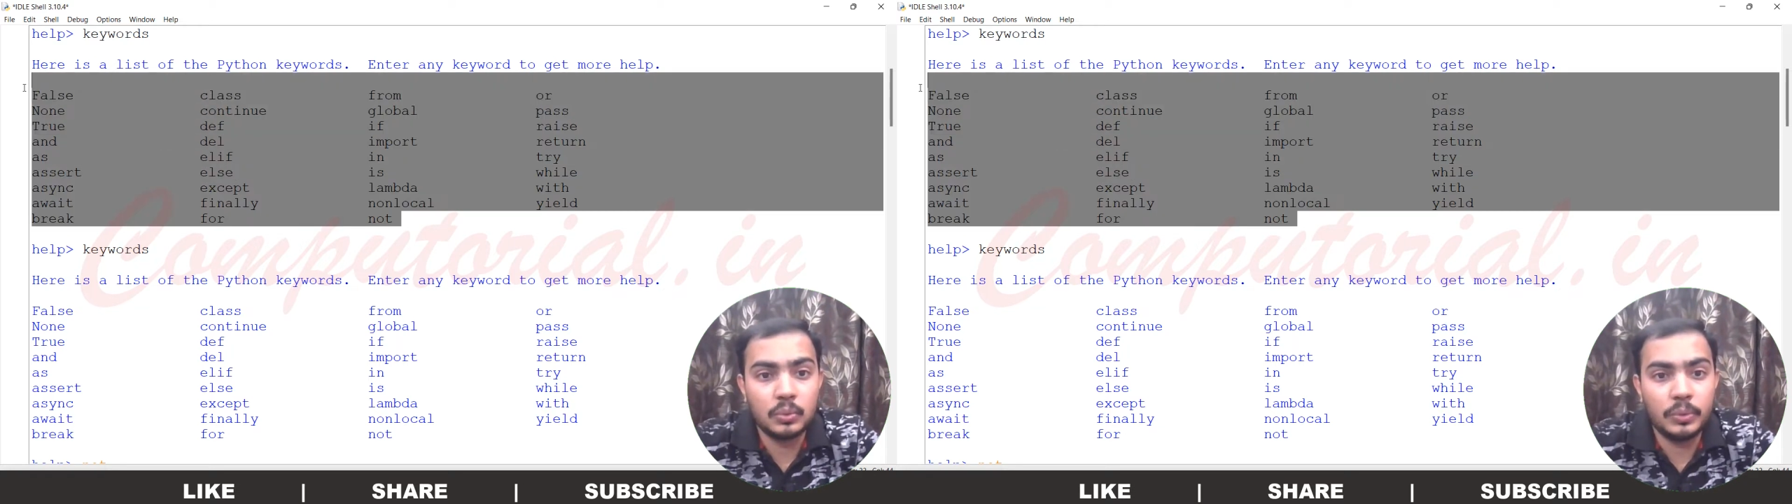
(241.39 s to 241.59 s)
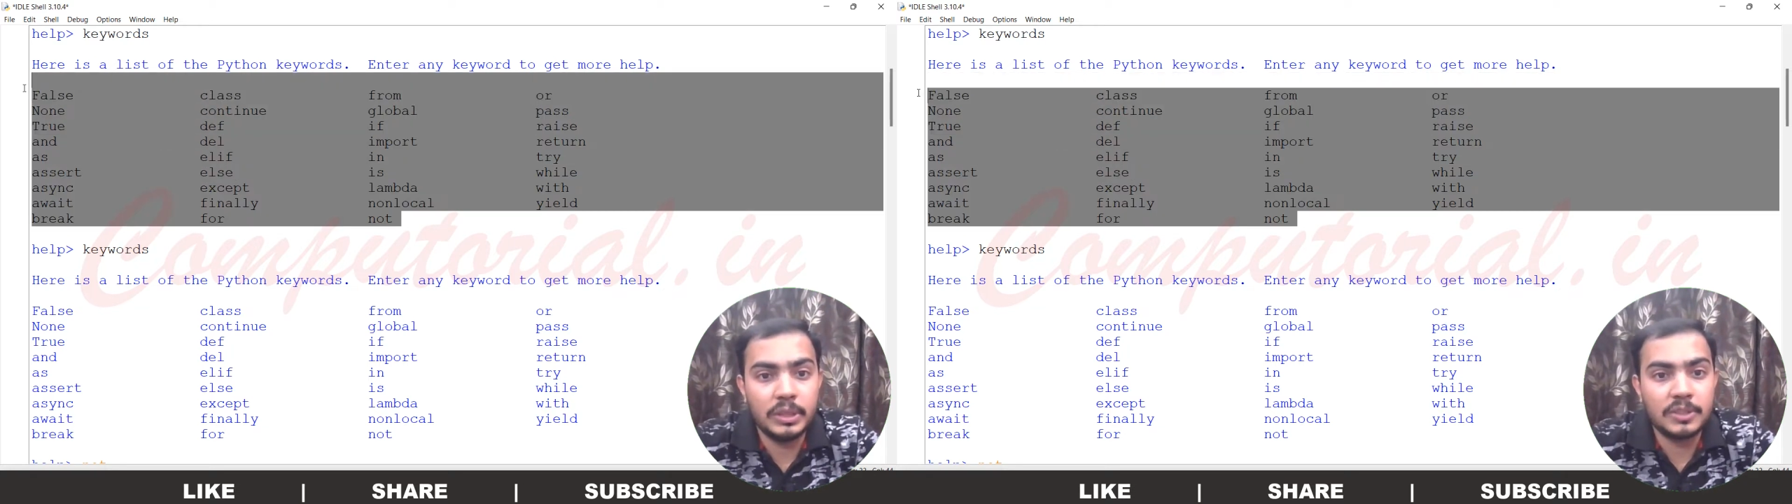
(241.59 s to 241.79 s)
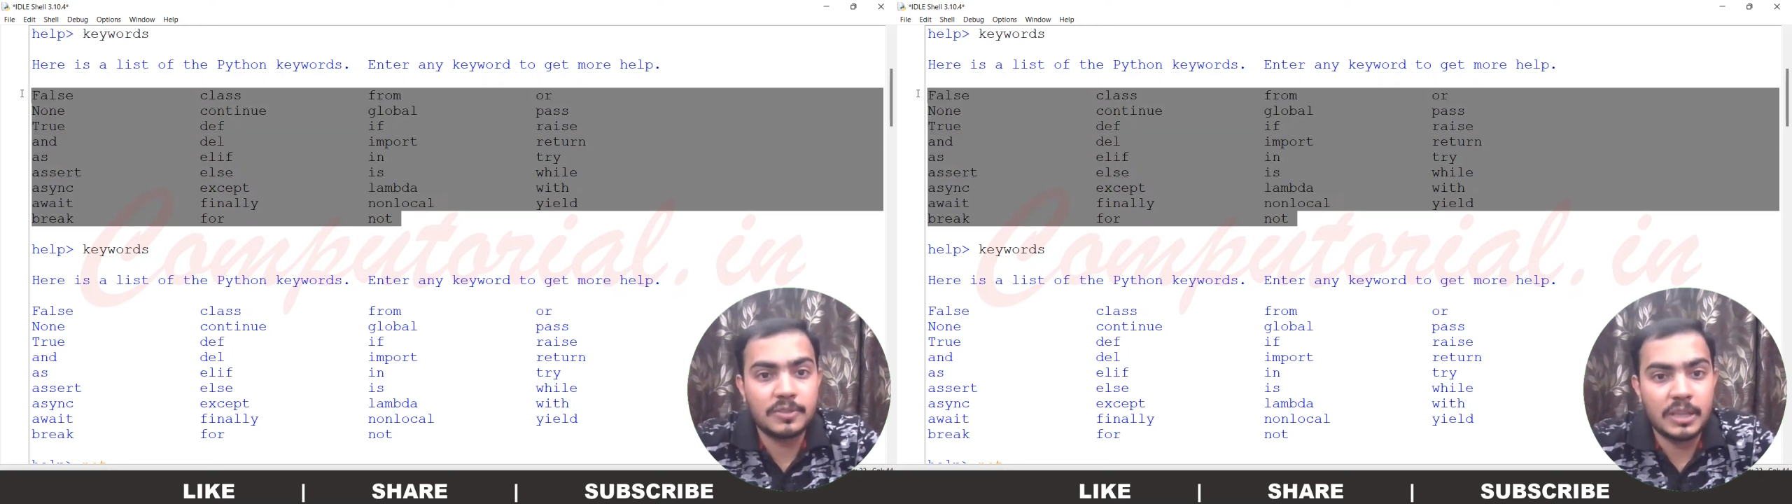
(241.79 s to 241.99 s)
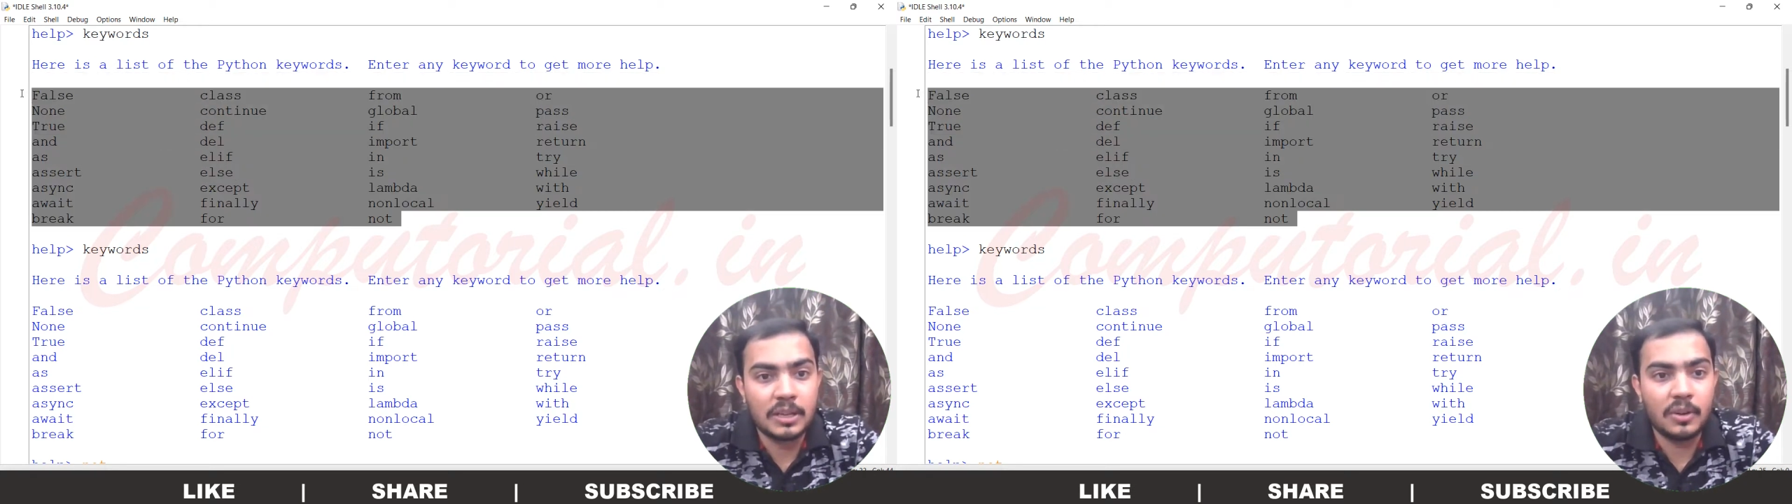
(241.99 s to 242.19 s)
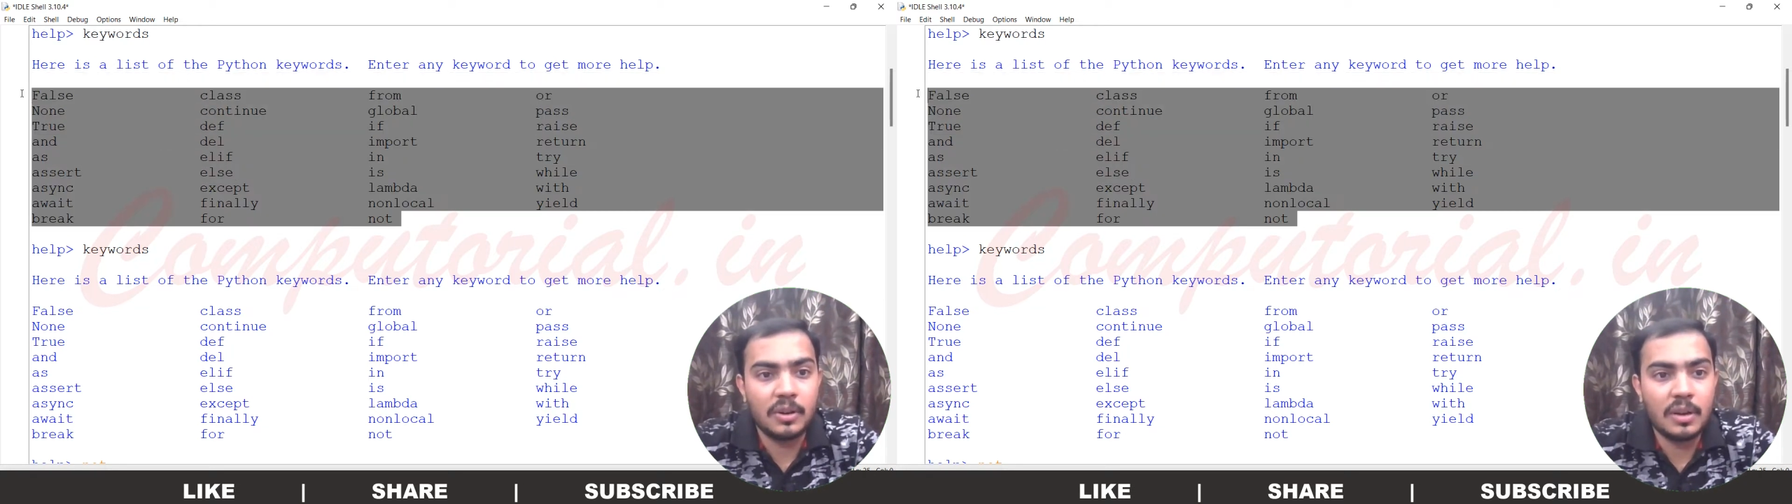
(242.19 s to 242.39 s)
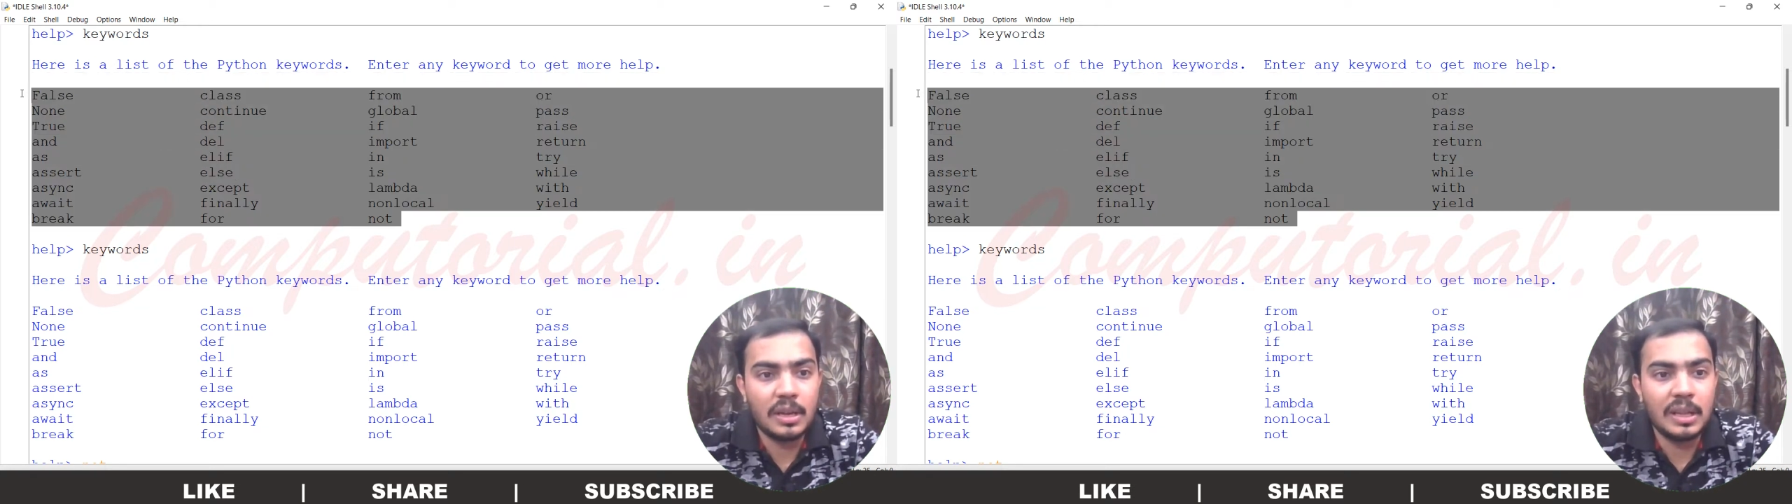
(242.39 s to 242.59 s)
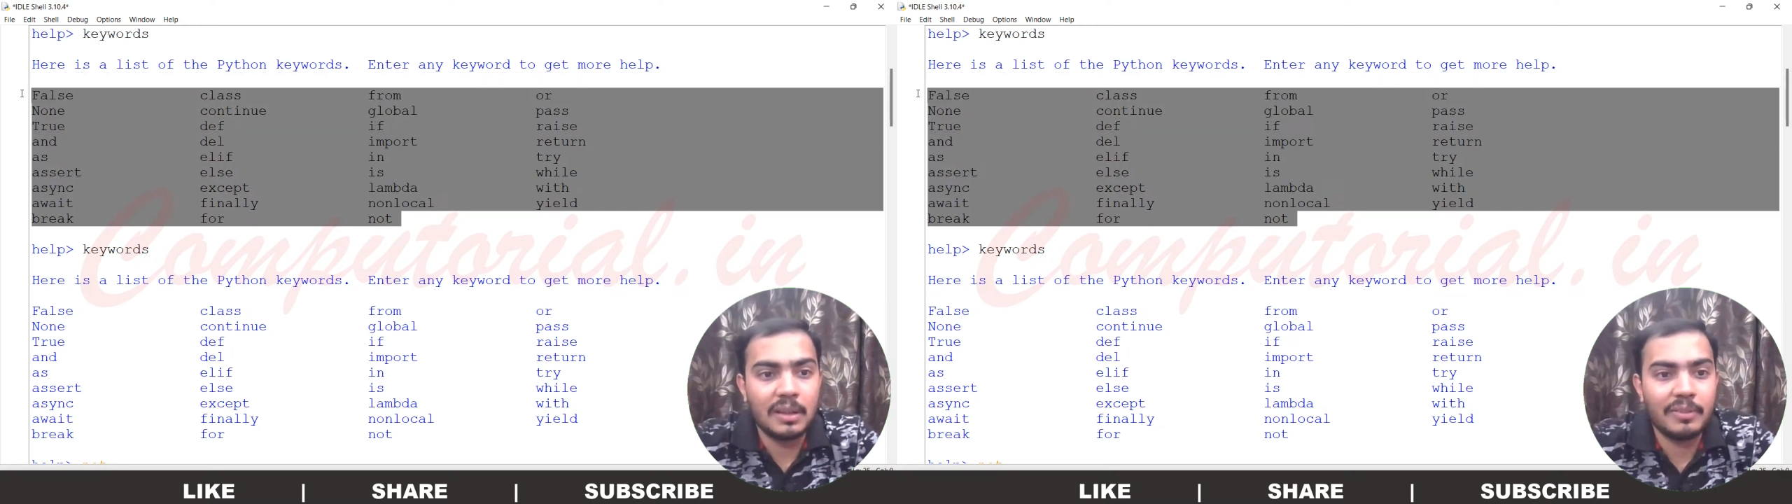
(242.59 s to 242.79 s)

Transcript: words which are already